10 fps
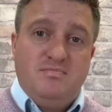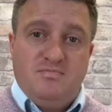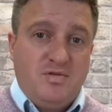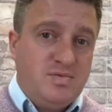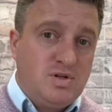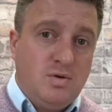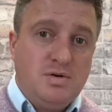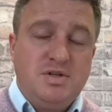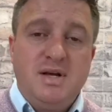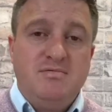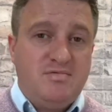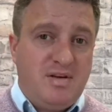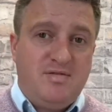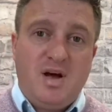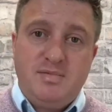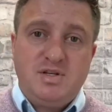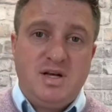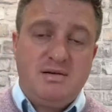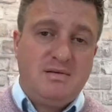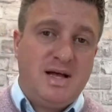from sourcing,
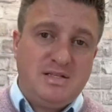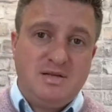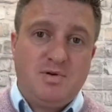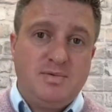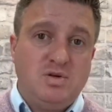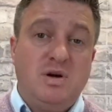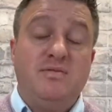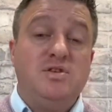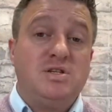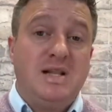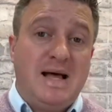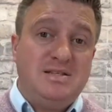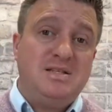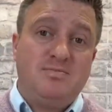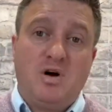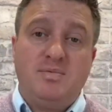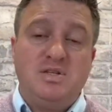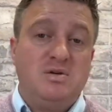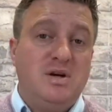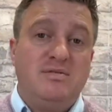refurbishing, letting the property, or even just letting the
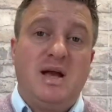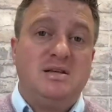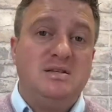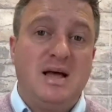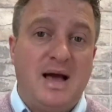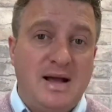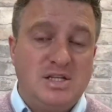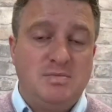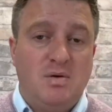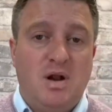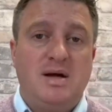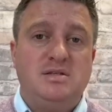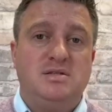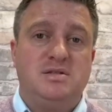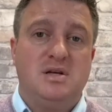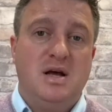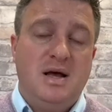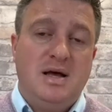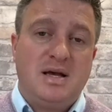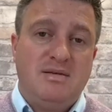property, or even getting their HMO license
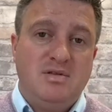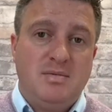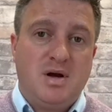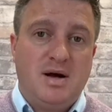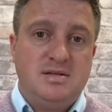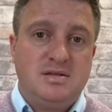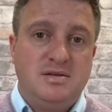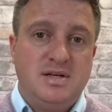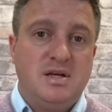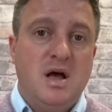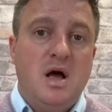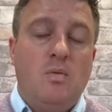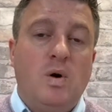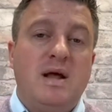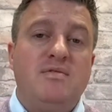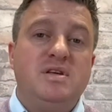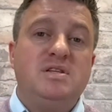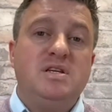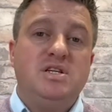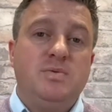and giving them guidance on this. Whatever the
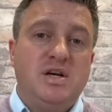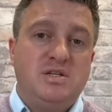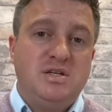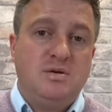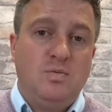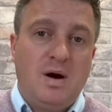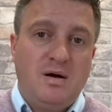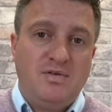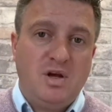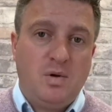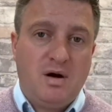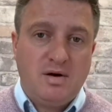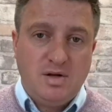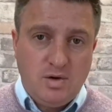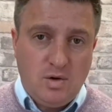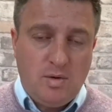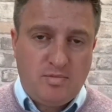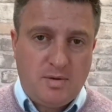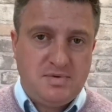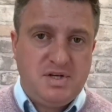situation is and wherever you are on your
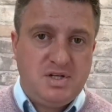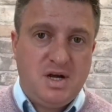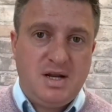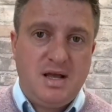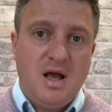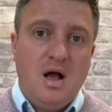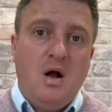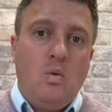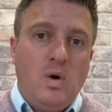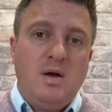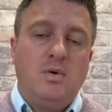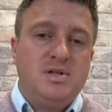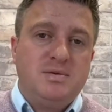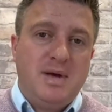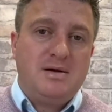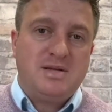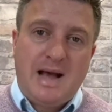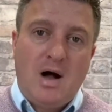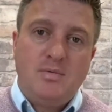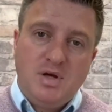property journey, we want to be able to
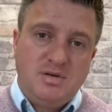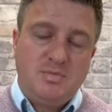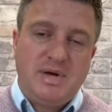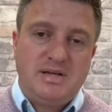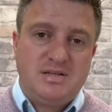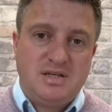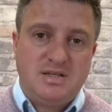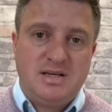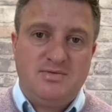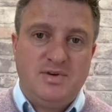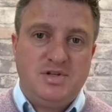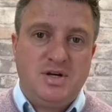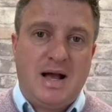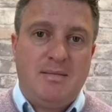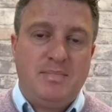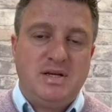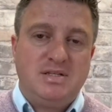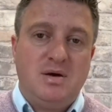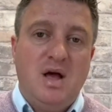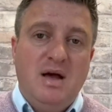help you to be as successful as you can be.
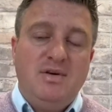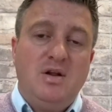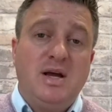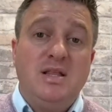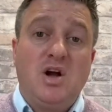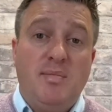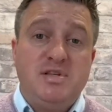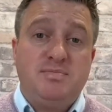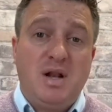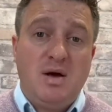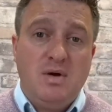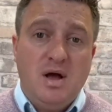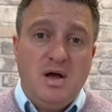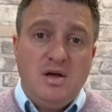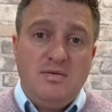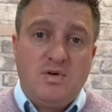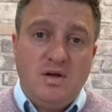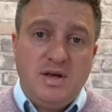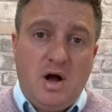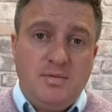So if you look in the comments below, you've got
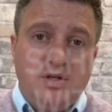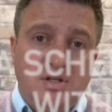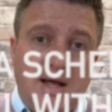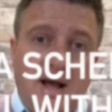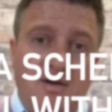the option there